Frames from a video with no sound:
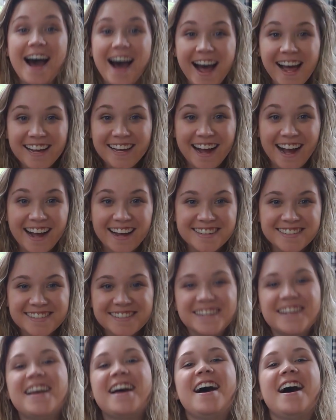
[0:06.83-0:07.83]
Hi guys.
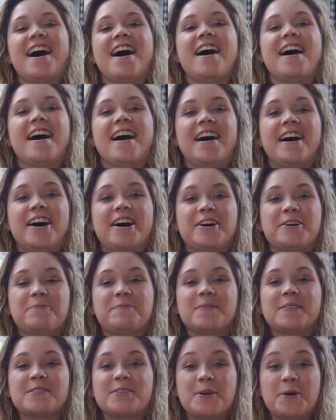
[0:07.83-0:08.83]

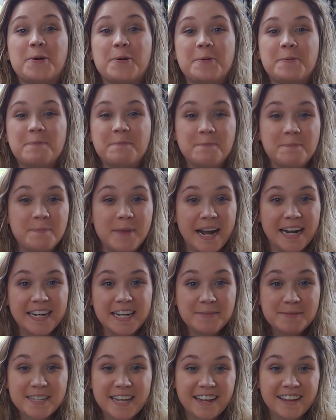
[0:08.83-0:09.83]
So my
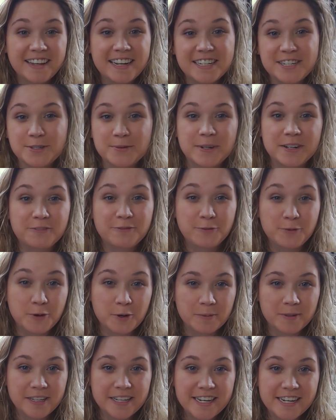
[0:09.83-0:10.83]
name's Kelly. I just want to
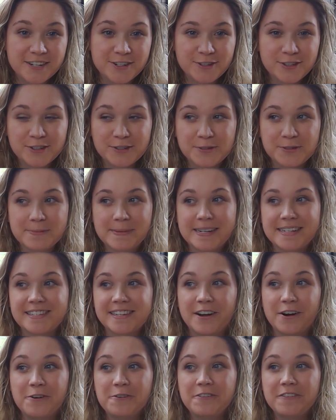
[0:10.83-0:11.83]
formally introduce
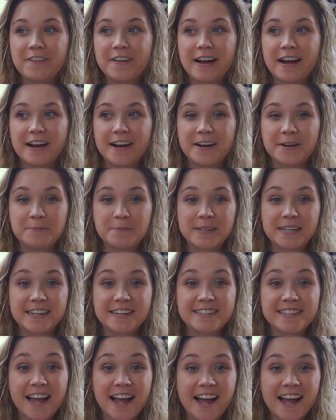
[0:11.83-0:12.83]
myself
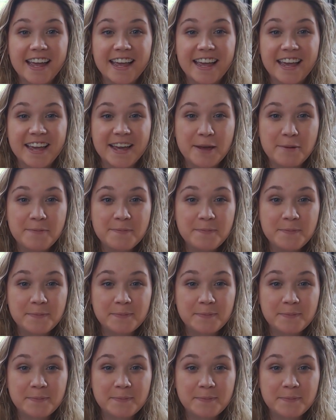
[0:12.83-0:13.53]
because I'm